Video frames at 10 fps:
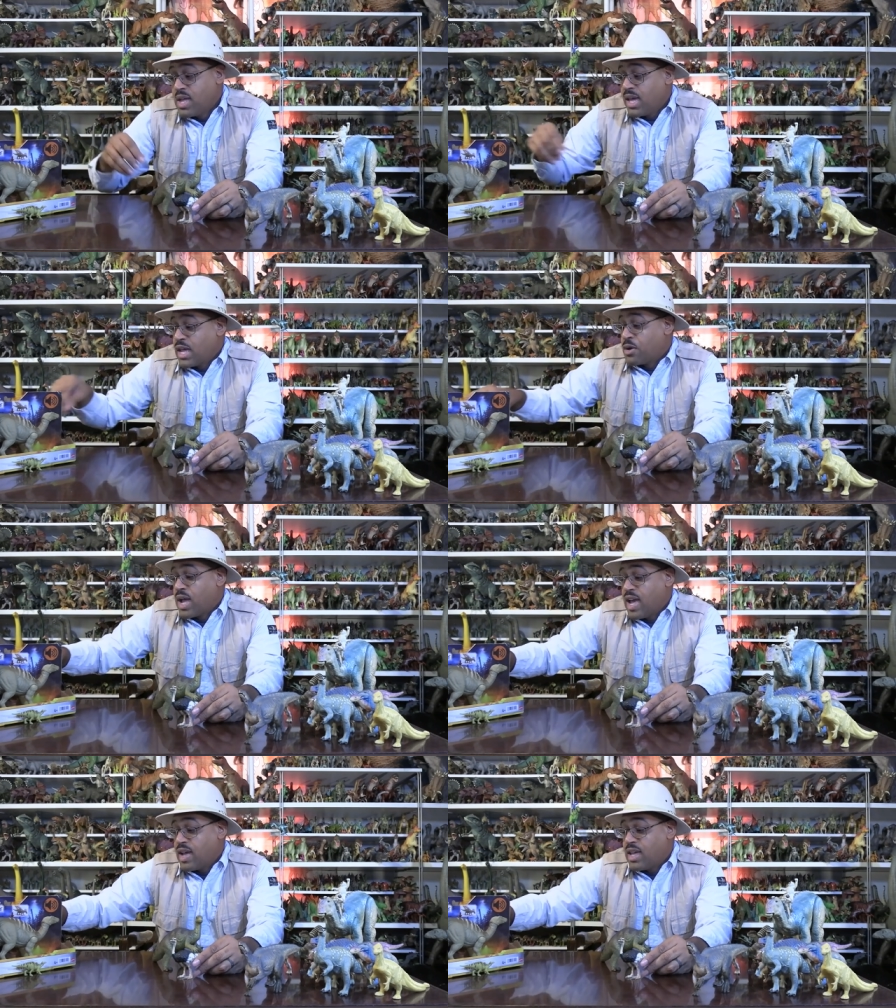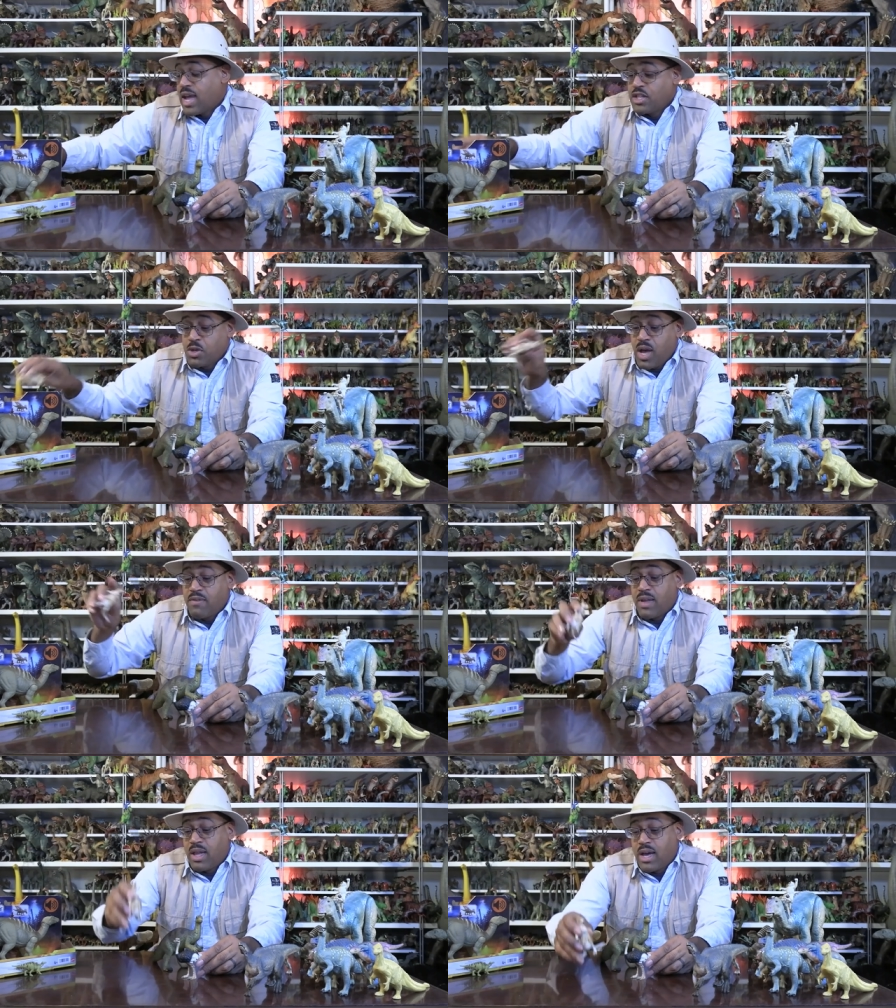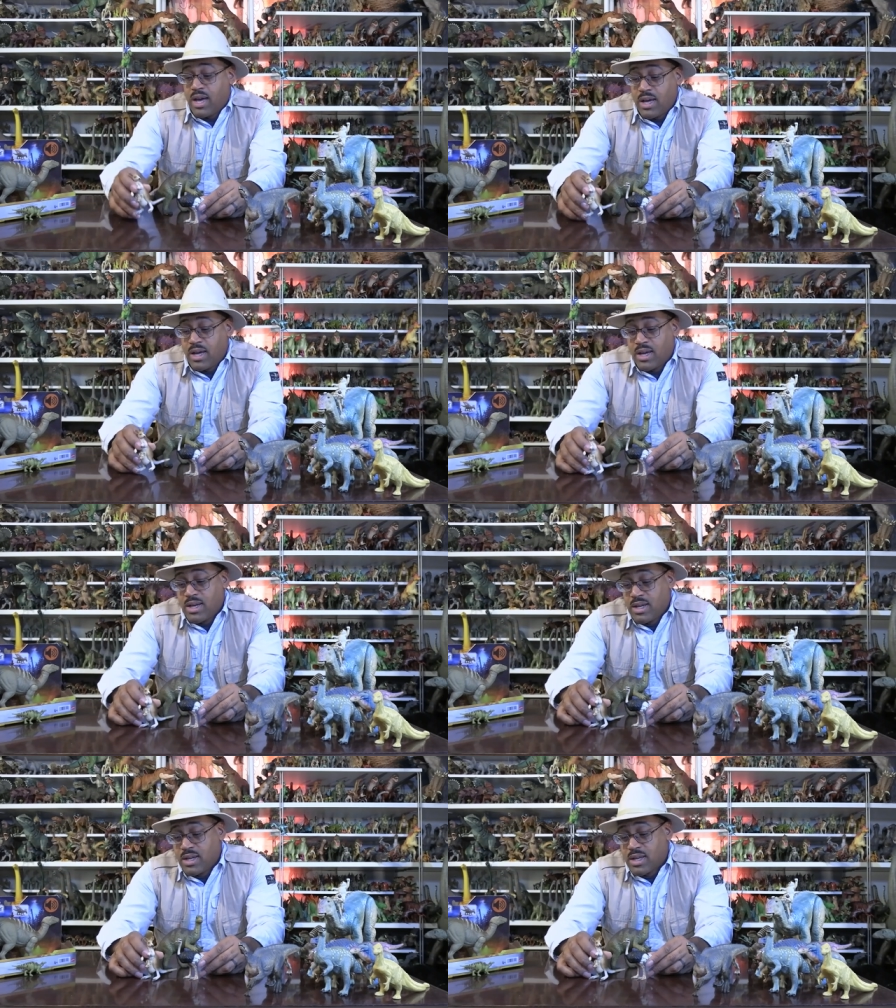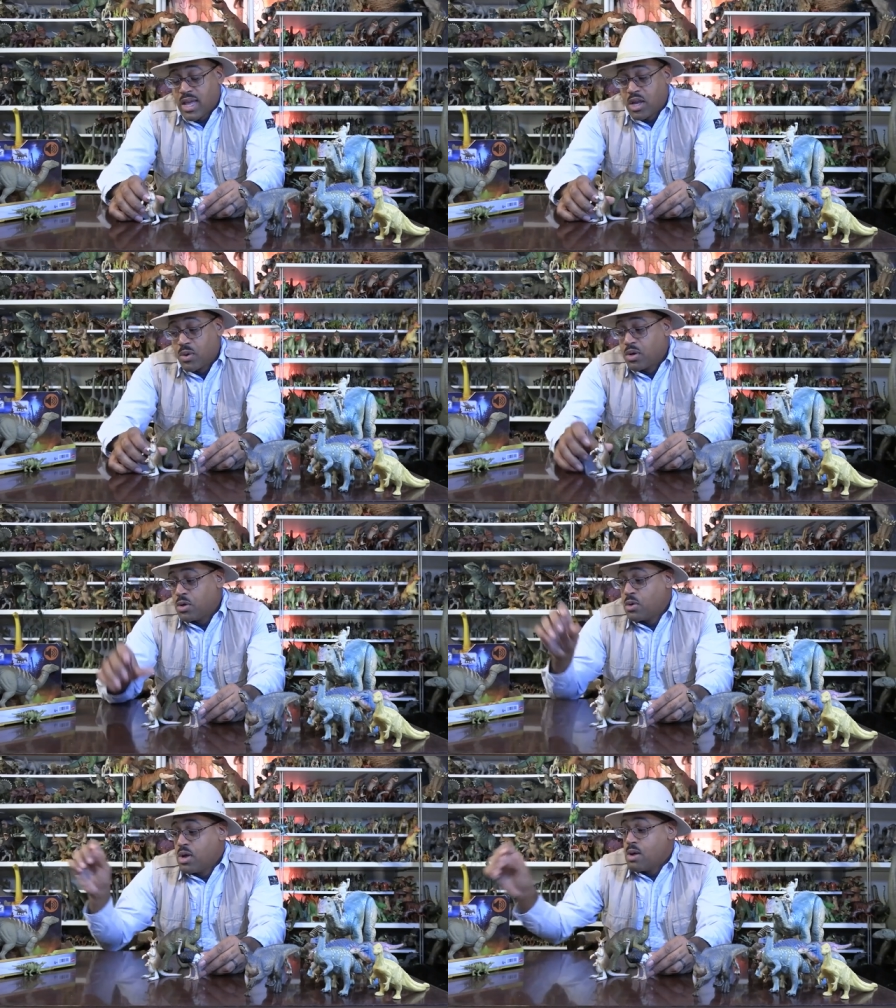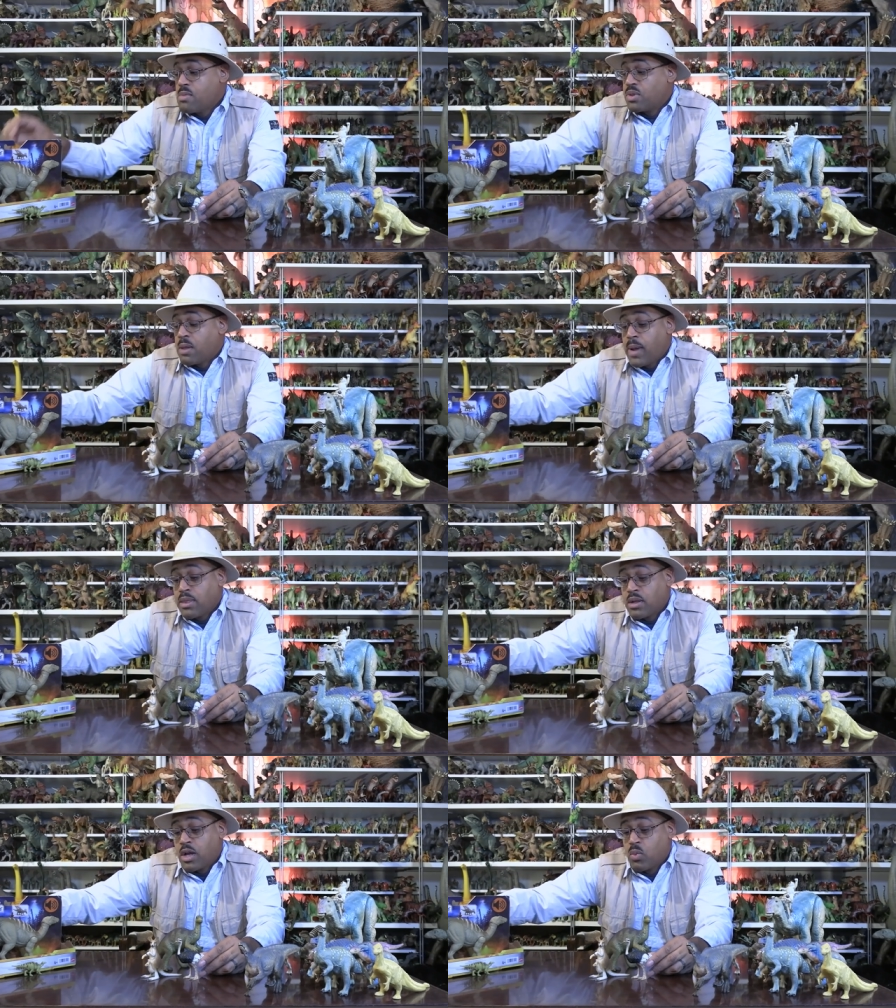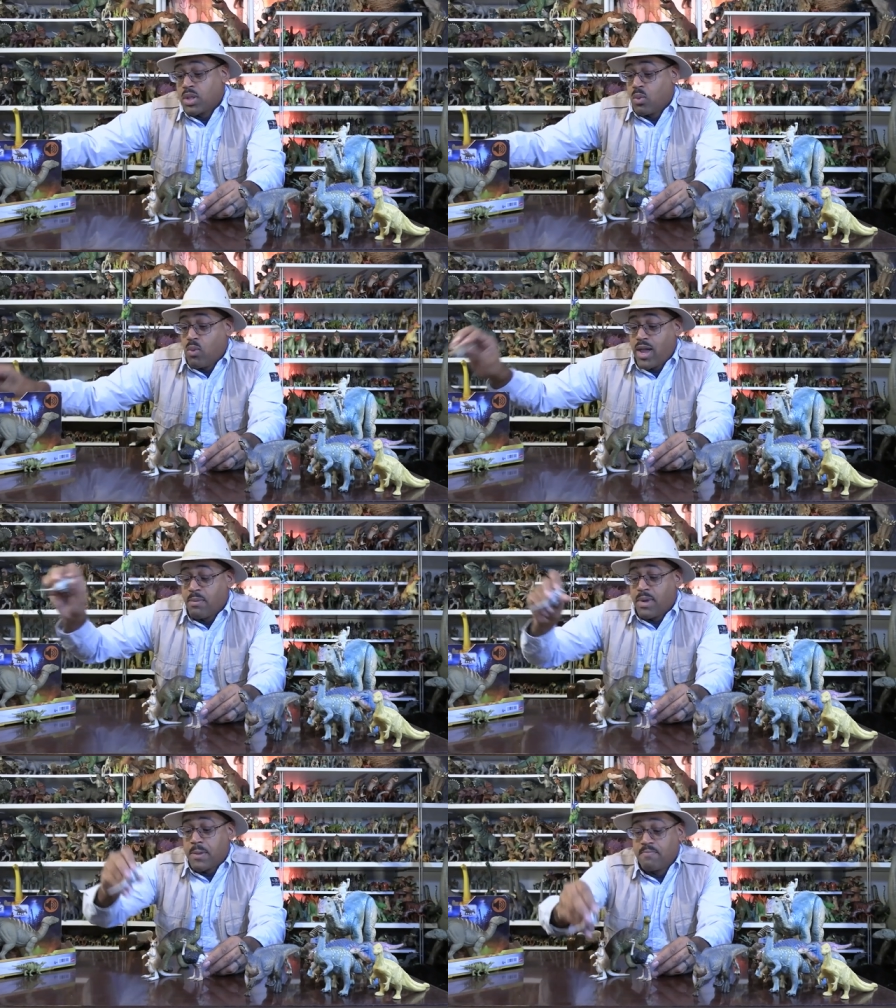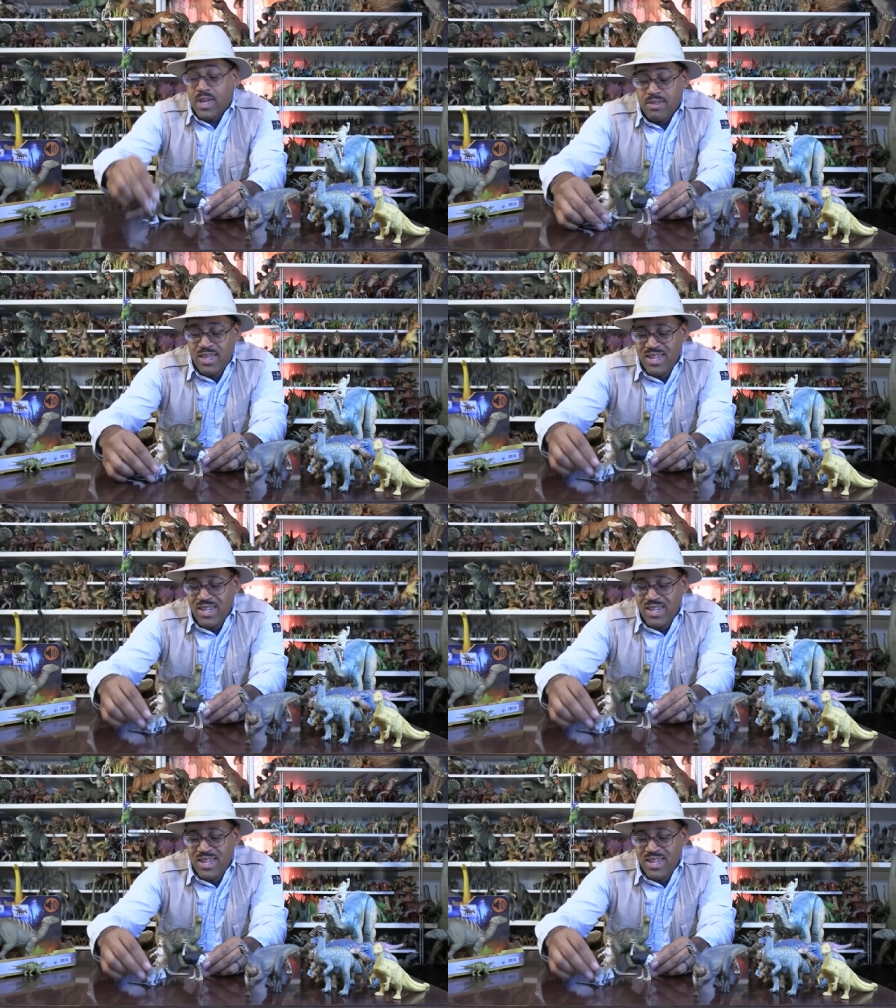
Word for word: and I don't have, and I do have a, uh, a, a kangaroo, what they based it on was a wallaby. Like,